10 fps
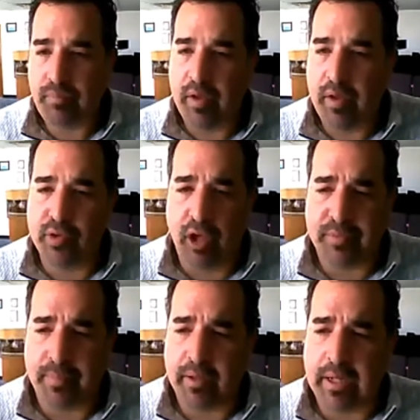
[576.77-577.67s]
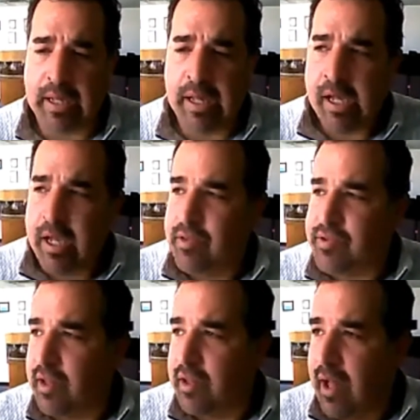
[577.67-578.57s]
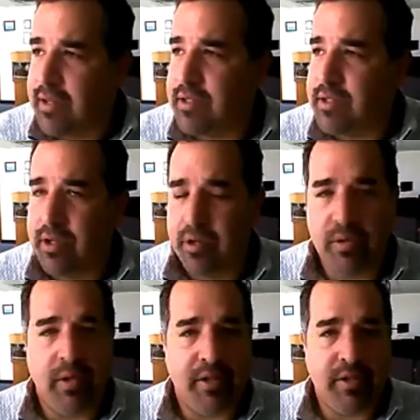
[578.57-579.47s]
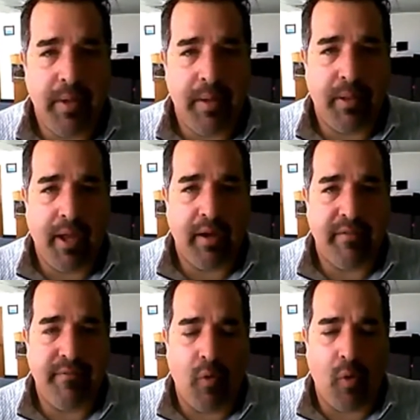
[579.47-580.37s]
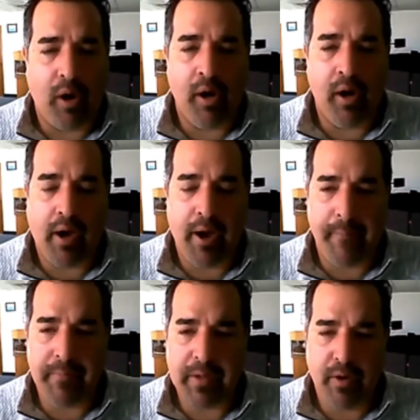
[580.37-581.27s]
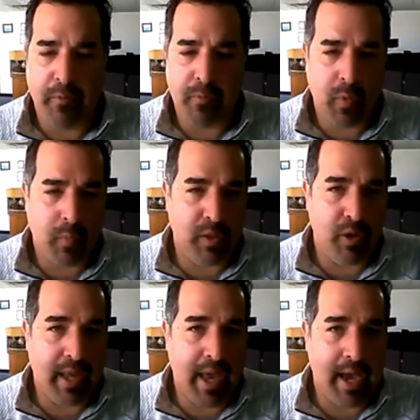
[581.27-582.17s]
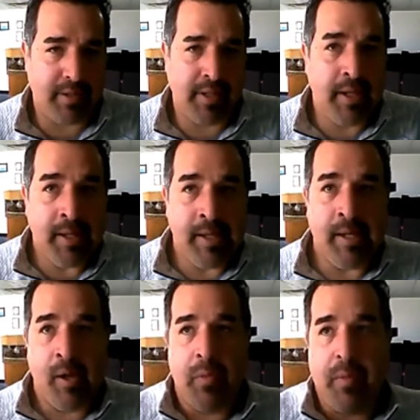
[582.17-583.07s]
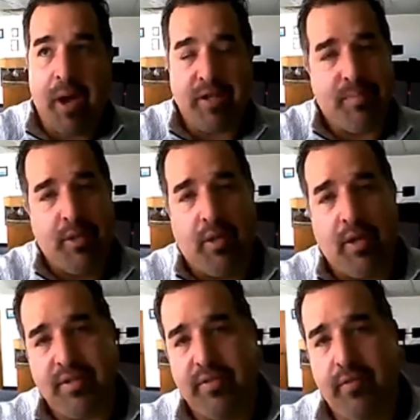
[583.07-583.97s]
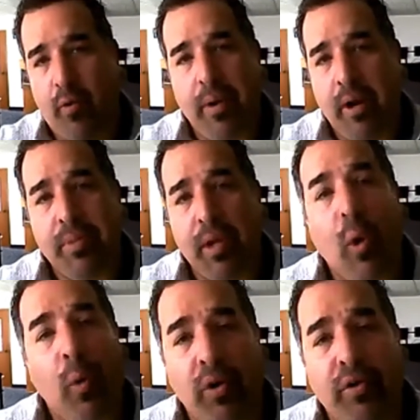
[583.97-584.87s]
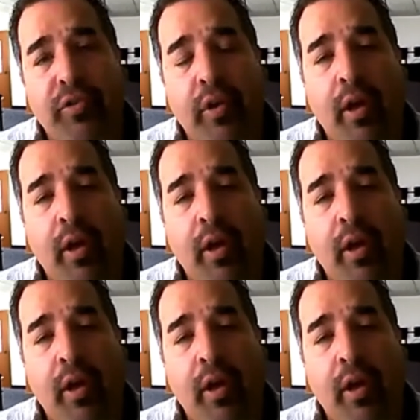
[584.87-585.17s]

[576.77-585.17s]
So ultimately, there's a lot to do, a lot to be planning for. When we look at the possibilities of opening up the doors,